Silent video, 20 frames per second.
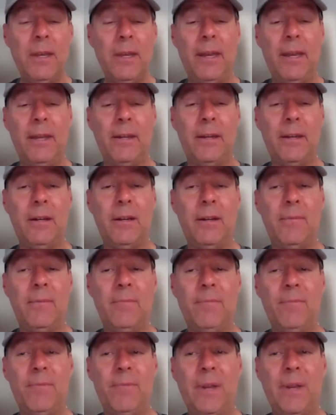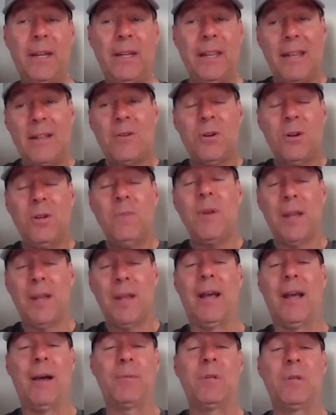And he could be
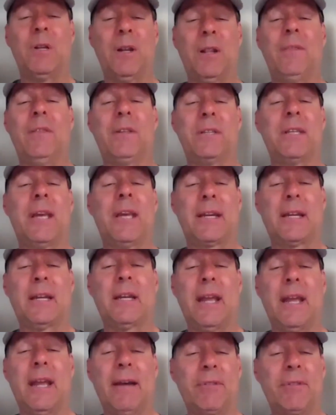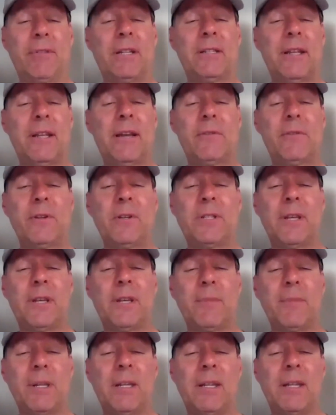an option in the second half. That's definitely
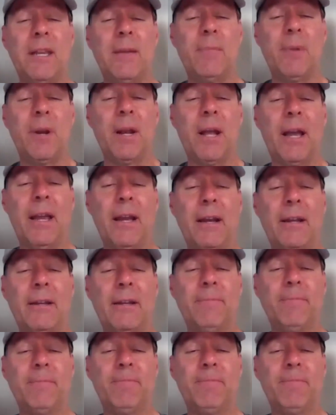something to keep an eye on.